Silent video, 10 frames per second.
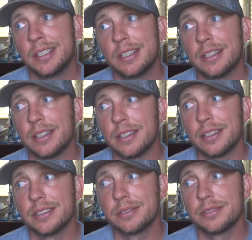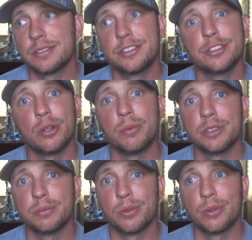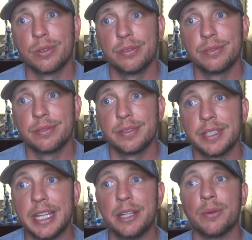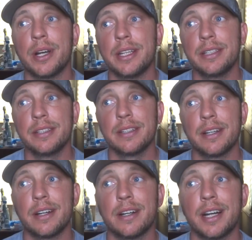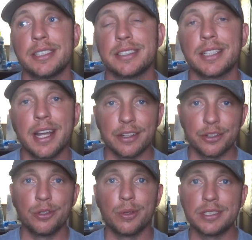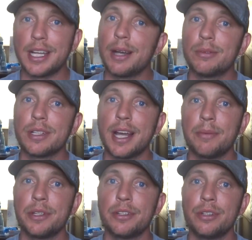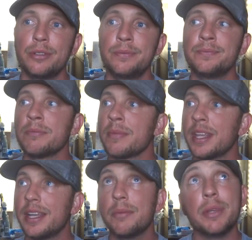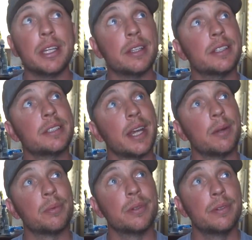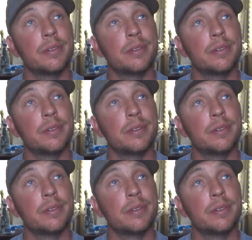So much more. Anyway, I just got to do what time will allow me to do, and being this camper